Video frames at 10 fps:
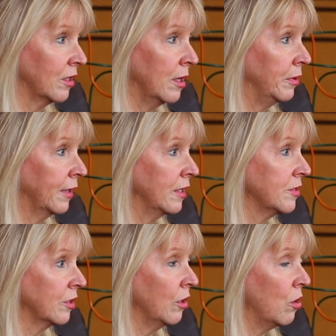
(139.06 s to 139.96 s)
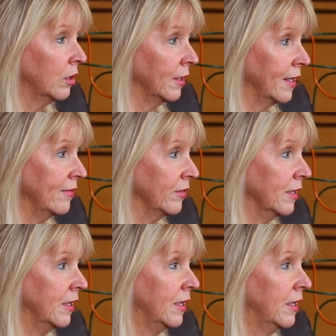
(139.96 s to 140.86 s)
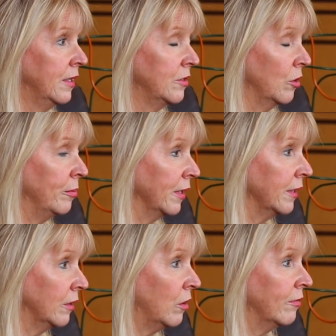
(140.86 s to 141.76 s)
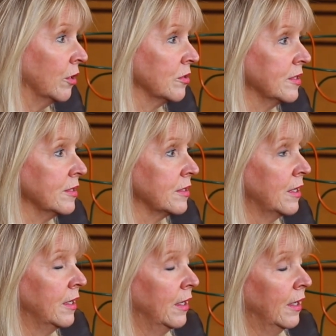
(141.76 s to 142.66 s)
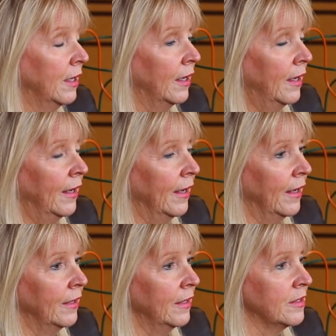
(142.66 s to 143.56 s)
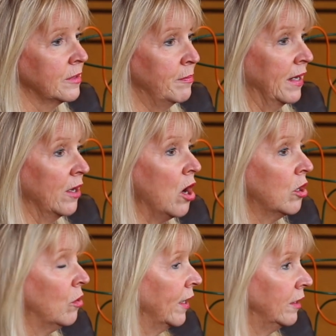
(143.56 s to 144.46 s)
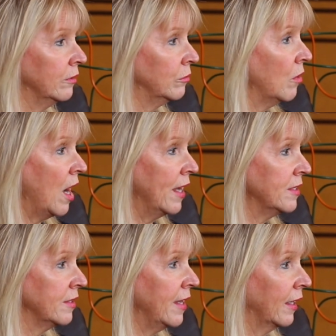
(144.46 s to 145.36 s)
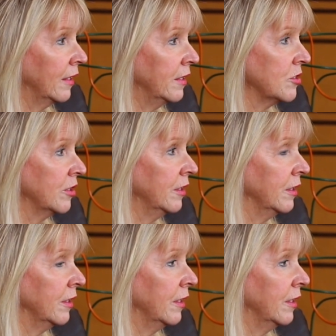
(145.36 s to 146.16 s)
a couple of kids here locally even to opioid overdoses. And it's been an ongoing rise in that condition, and